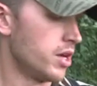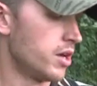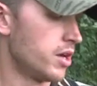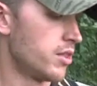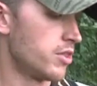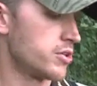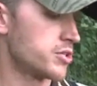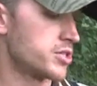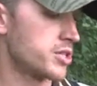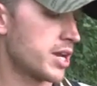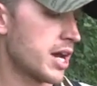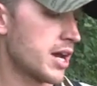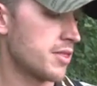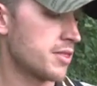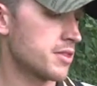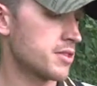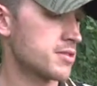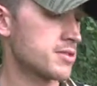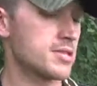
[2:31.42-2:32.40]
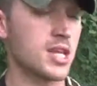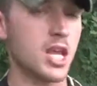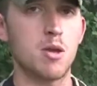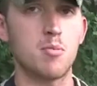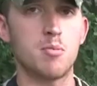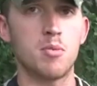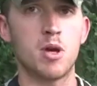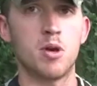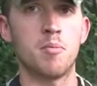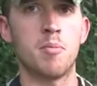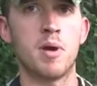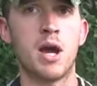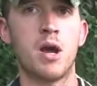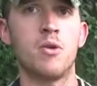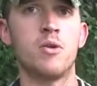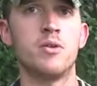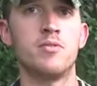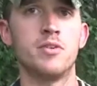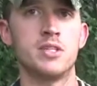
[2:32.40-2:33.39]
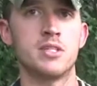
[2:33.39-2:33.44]
there's not the same
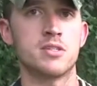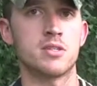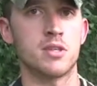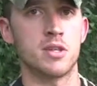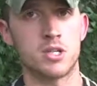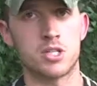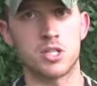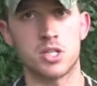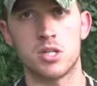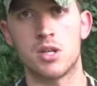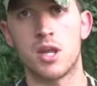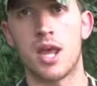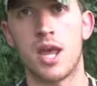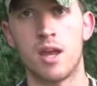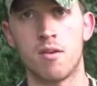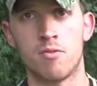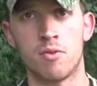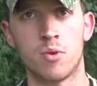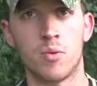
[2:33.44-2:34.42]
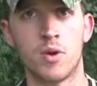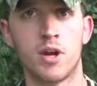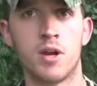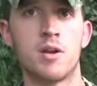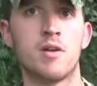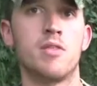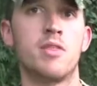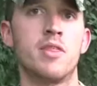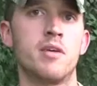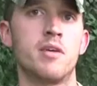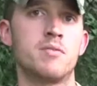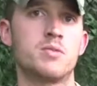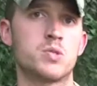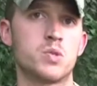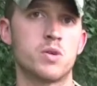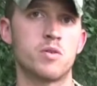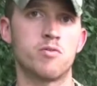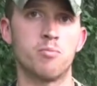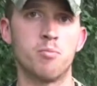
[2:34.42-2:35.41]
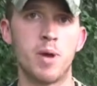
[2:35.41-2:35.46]
amount of insulation everywhere. They've
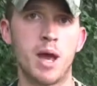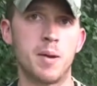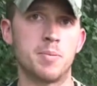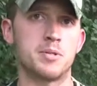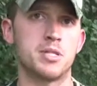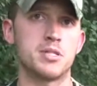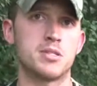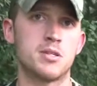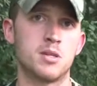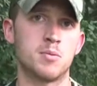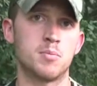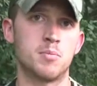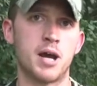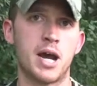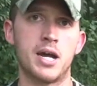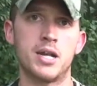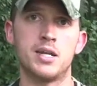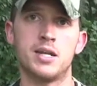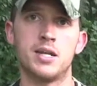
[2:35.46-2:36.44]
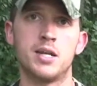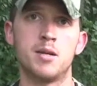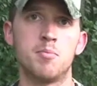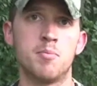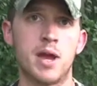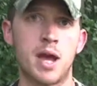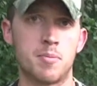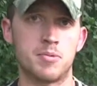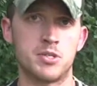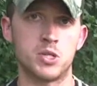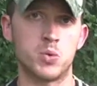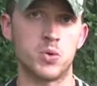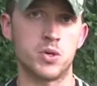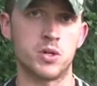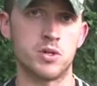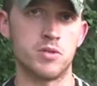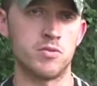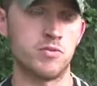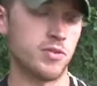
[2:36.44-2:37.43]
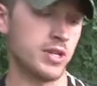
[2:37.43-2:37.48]
sort of mapped it to the body and mapped it where
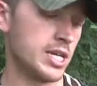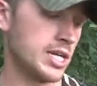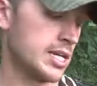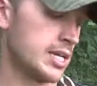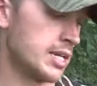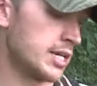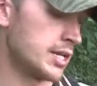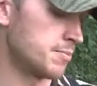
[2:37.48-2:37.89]
you've needed it.